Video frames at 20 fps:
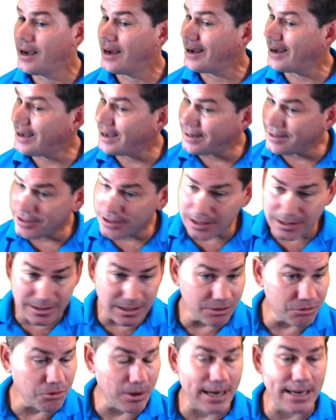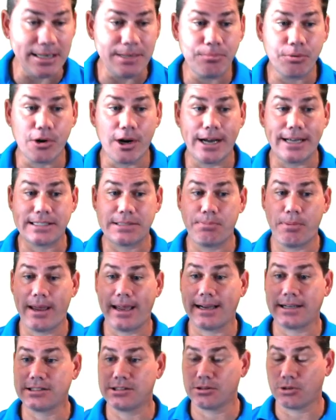and the rain
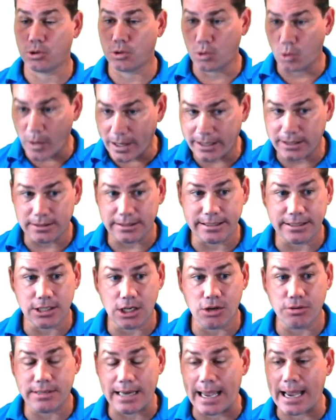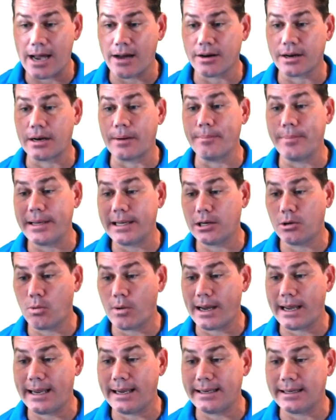prospects quickly go down in a big
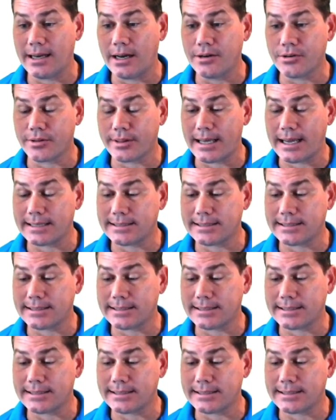way under that